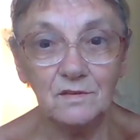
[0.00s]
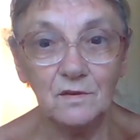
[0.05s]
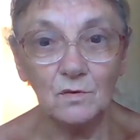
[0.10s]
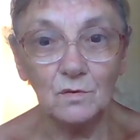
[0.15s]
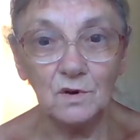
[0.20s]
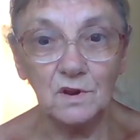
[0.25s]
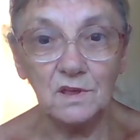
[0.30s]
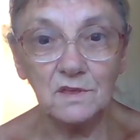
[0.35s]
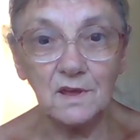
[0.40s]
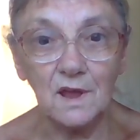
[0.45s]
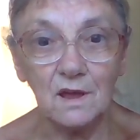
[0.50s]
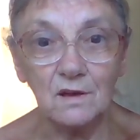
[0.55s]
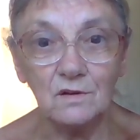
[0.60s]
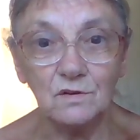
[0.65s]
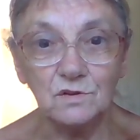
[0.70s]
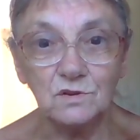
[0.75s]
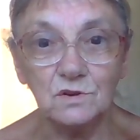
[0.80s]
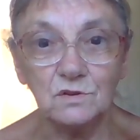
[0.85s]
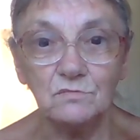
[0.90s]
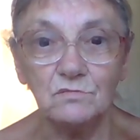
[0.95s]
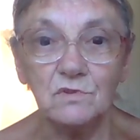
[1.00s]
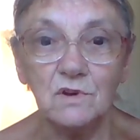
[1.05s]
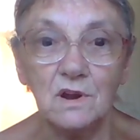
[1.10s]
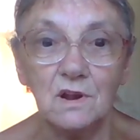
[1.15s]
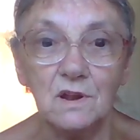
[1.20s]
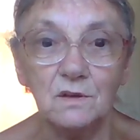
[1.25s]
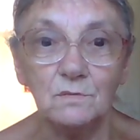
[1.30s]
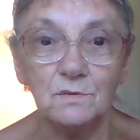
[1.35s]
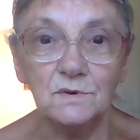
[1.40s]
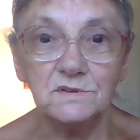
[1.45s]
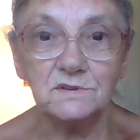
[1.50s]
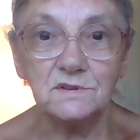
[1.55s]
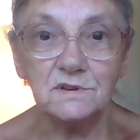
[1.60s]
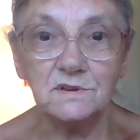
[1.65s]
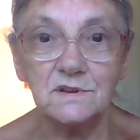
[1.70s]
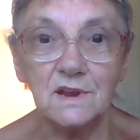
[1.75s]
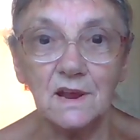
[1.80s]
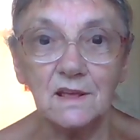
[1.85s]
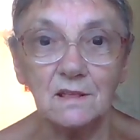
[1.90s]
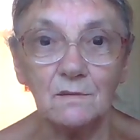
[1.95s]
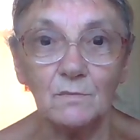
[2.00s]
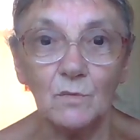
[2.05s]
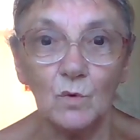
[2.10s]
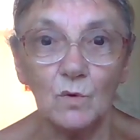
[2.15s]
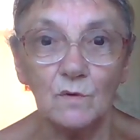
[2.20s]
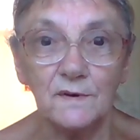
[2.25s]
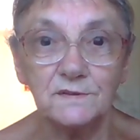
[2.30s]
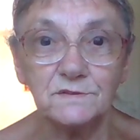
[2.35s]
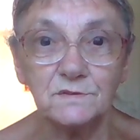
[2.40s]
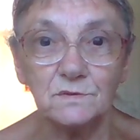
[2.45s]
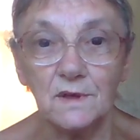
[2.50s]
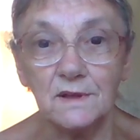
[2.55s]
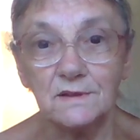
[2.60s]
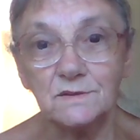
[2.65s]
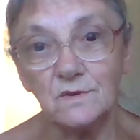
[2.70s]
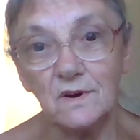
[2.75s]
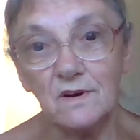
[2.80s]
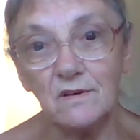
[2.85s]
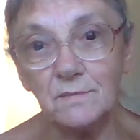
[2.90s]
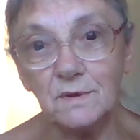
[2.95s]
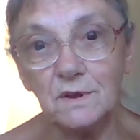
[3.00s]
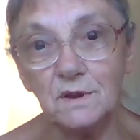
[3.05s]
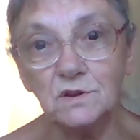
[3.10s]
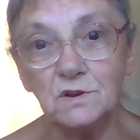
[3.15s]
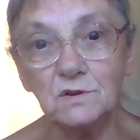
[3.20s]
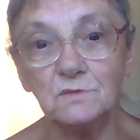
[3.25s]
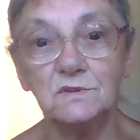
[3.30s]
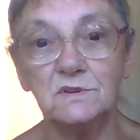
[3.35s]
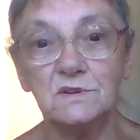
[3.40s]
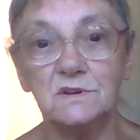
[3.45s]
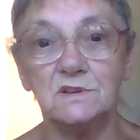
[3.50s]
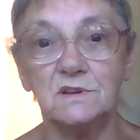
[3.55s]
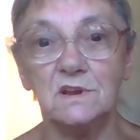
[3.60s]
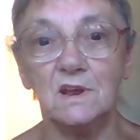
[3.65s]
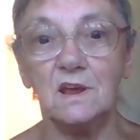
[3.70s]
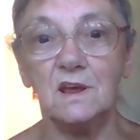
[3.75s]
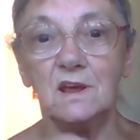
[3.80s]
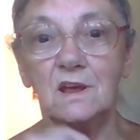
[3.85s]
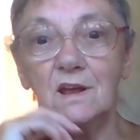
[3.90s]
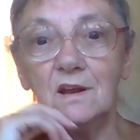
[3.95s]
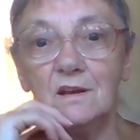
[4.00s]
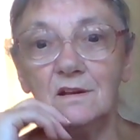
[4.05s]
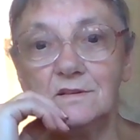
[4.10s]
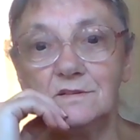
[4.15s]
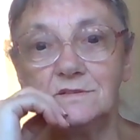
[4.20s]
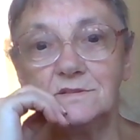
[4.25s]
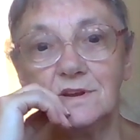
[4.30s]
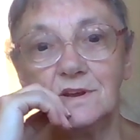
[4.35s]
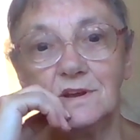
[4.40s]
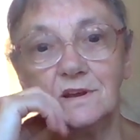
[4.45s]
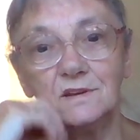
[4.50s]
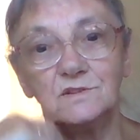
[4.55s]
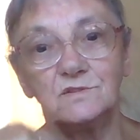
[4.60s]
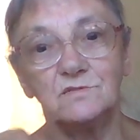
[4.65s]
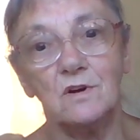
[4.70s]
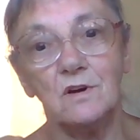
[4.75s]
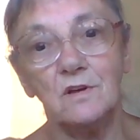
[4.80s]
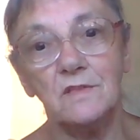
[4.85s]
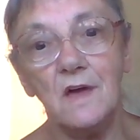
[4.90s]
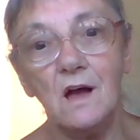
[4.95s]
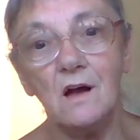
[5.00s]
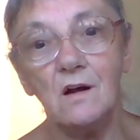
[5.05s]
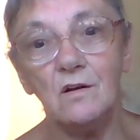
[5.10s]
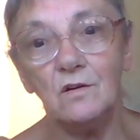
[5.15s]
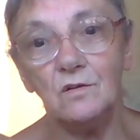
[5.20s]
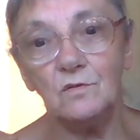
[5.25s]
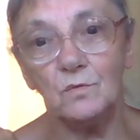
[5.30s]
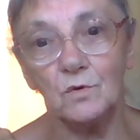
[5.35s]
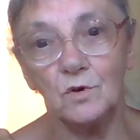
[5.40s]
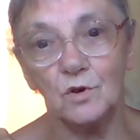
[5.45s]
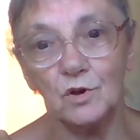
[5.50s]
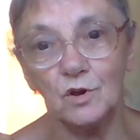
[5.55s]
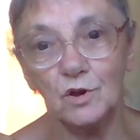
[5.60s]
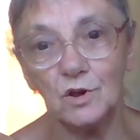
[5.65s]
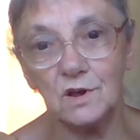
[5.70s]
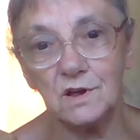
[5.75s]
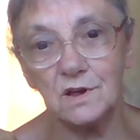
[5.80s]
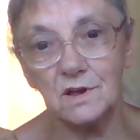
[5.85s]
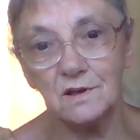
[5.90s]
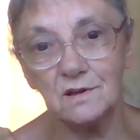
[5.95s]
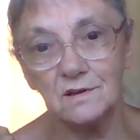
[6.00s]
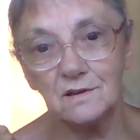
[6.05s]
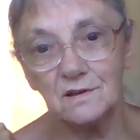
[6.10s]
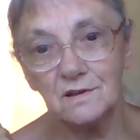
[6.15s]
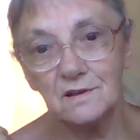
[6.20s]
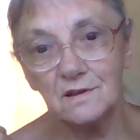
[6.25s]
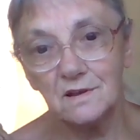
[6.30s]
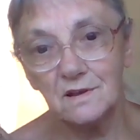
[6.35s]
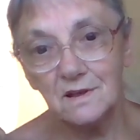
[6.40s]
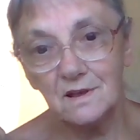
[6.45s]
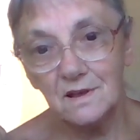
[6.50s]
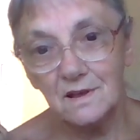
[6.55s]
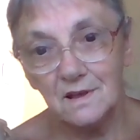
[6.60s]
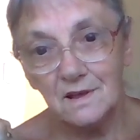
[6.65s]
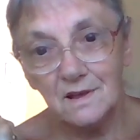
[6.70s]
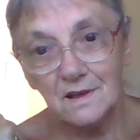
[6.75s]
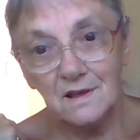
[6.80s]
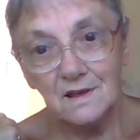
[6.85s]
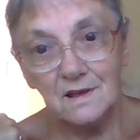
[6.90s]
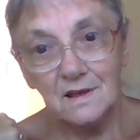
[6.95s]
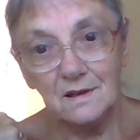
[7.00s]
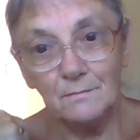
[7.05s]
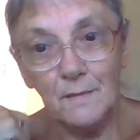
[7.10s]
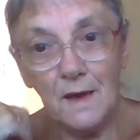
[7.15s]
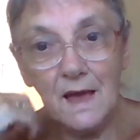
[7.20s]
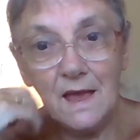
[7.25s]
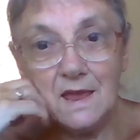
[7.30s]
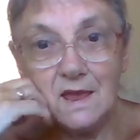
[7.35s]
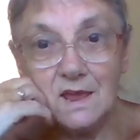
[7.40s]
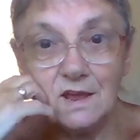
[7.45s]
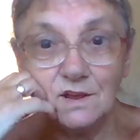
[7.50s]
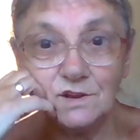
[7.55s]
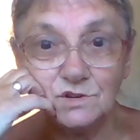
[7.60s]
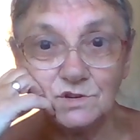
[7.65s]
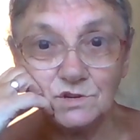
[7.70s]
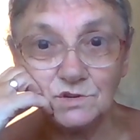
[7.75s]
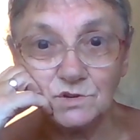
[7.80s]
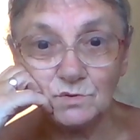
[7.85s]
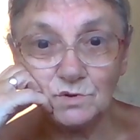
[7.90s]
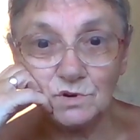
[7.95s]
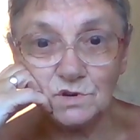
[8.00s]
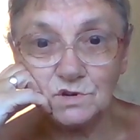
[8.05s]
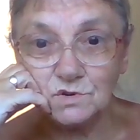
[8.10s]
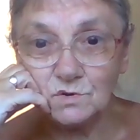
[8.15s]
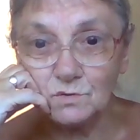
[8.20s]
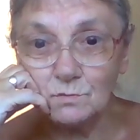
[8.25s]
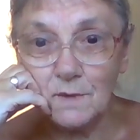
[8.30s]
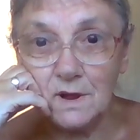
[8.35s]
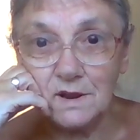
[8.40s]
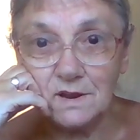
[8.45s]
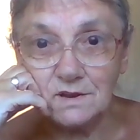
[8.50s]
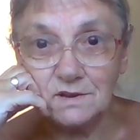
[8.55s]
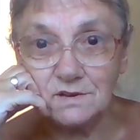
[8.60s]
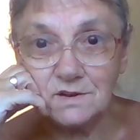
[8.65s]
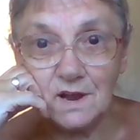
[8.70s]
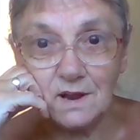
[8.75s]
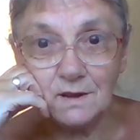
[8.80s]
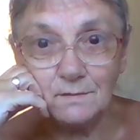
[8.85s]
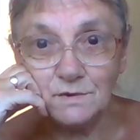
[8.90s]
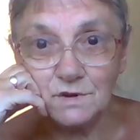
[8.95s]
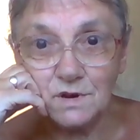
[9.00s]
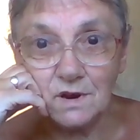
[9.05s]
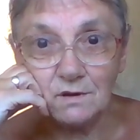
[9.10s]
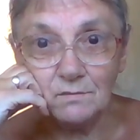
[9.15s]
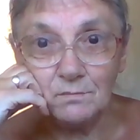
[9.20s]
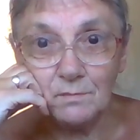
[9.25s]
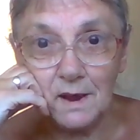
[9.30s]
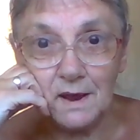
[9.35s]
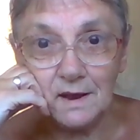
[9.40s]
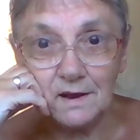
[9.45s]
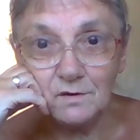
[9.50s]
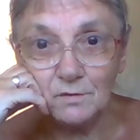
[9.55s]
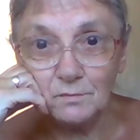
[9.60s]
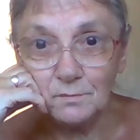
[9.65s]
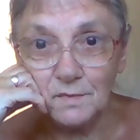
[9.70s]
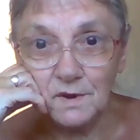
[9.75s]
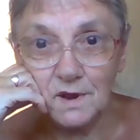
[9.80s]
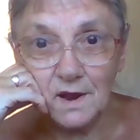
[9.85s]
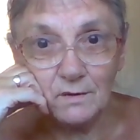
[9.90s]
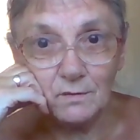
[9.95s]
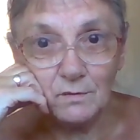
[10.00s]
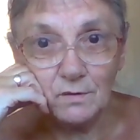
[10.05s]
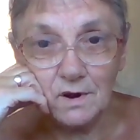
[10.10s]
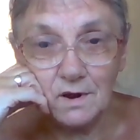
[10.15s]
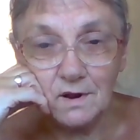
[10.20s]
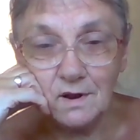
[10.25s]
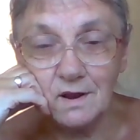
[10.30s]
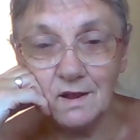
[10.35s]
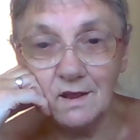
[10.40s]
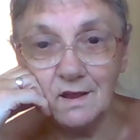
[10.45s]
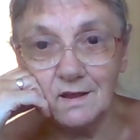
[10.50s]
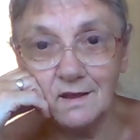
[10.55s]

The only thing I could do really was to dig them over. So that's what I've been doing today, and it's rather hard work. At my age, there's only so many times you can bend up and down.